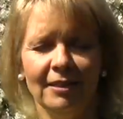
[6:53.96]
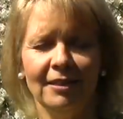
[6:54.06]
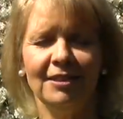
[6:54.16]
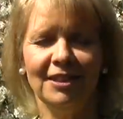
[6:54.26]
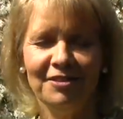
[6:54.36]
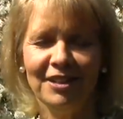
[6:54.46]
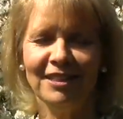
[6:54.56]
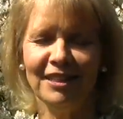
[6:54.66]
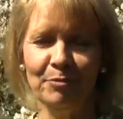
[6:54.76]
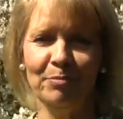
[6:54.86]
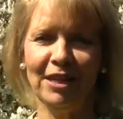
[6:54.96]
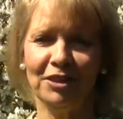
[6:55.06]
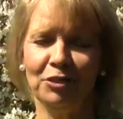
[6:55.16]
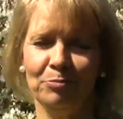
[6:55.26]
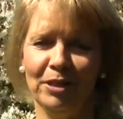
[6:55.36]
has a direct
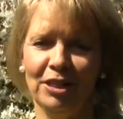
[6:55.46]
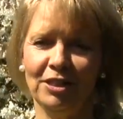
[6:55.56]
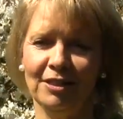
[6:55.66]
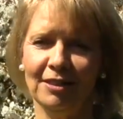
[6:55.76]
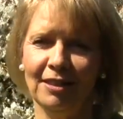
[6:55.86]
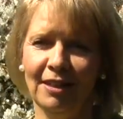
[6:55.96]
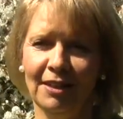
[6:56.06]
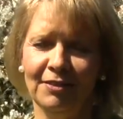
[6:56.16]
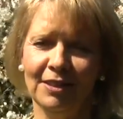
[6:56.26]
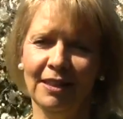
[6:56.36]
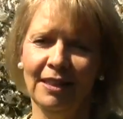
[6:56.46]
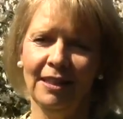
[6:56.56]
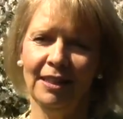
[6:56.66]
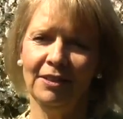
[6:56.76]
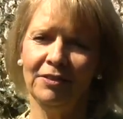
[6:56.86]
impact on patients' lives,
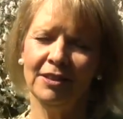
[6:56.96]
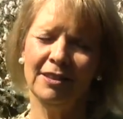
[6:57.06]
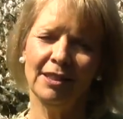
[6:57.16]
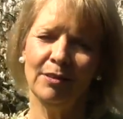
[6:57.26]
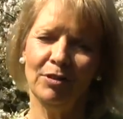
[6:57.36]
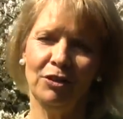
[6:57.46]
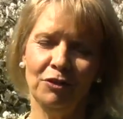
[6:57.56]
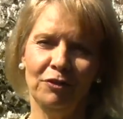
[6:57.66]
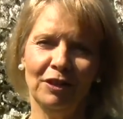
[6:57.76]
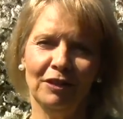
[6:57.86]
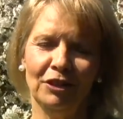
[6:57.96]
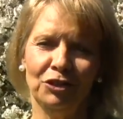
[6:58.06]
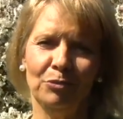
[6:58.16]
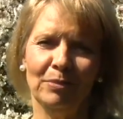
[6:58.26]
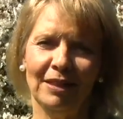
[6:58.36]
and if this is something you feel that
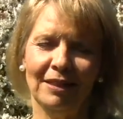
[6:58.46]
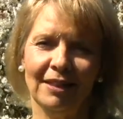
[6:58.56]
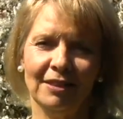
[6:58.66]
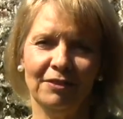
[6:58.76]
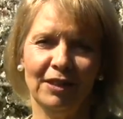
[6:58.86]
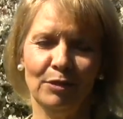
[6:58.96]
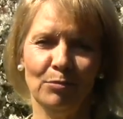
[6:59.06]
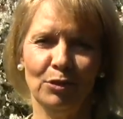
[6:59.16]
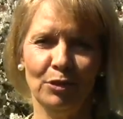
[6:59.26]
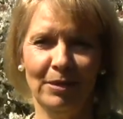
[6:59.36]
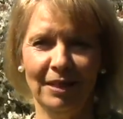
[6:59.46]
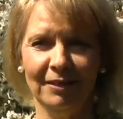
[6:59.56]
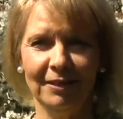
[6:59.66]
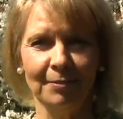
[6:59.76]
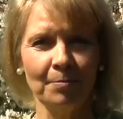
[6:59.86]
you might like to find more
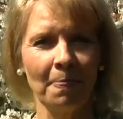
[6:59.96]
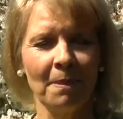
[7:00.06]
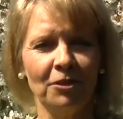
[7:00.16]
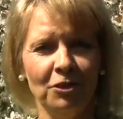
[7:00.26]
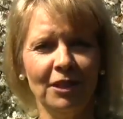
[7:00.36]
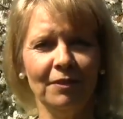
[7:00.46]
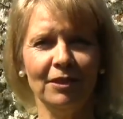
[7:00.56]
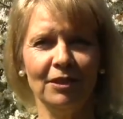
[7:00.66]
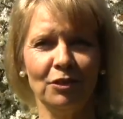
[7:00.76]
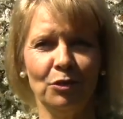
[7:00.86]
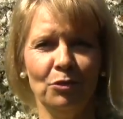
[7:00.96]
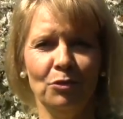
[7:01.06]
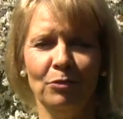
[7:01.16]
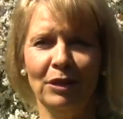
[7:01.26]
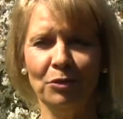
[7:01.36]
about, do give us a
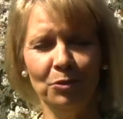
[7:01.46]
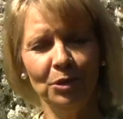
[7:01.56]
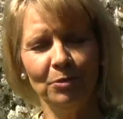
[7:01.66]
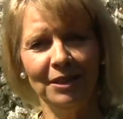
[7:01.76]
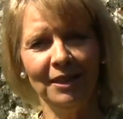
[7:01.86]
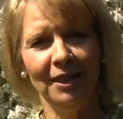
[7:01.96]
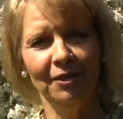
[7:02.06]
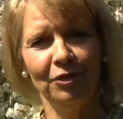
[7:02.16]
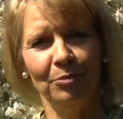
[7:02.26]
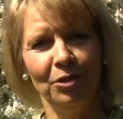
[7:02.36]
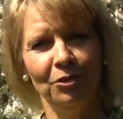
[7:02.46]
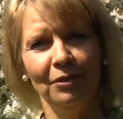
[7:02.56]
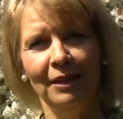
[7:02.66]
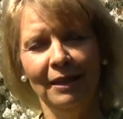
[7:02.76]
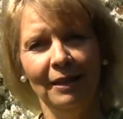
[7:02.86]
call. We always want to hear from
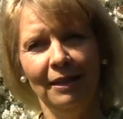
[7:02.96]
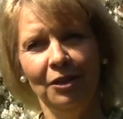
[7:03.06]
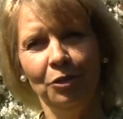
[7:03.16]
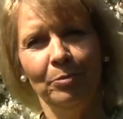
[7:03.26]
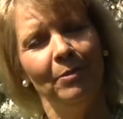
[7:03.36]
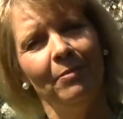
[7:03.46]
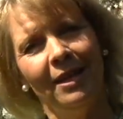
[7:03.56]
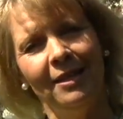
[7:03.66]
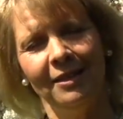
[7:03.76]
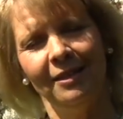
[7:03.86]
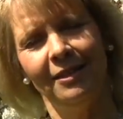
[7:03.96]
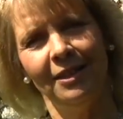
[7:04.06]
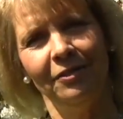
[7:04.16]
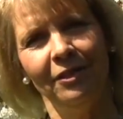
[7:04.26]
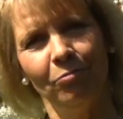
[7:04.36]
you. You'll be amazed at the
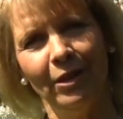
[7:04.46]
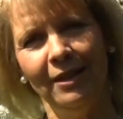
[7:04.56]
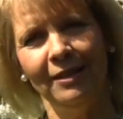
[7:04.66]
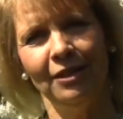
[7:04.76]
different ways